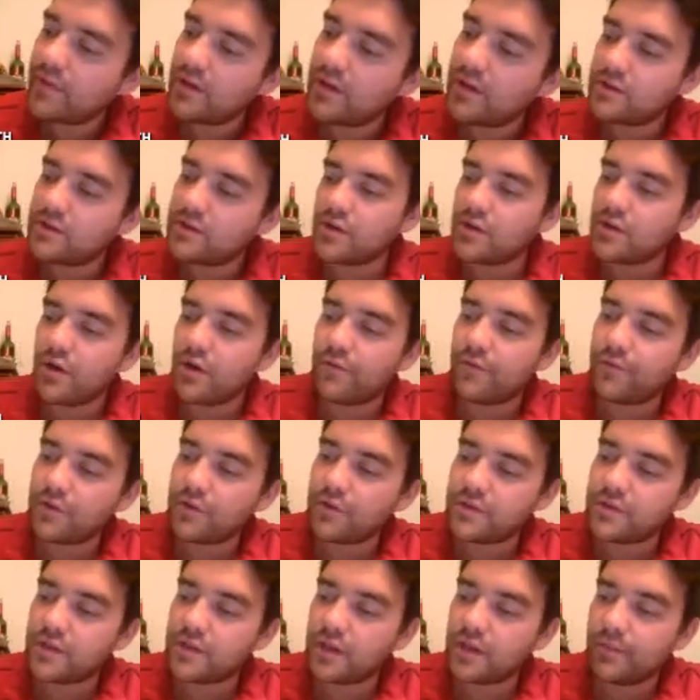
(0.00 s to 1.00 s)
So
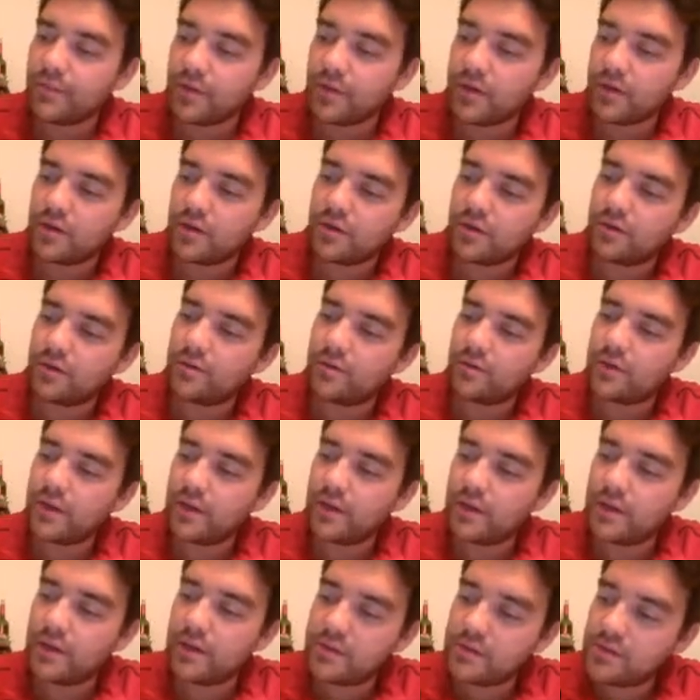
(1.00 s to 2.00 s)
first thing I'm going to do
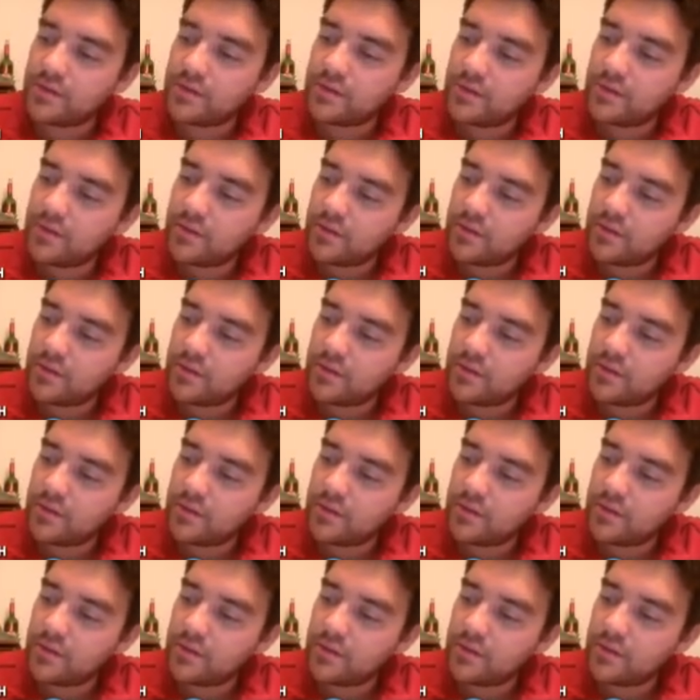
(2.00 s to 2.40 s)
is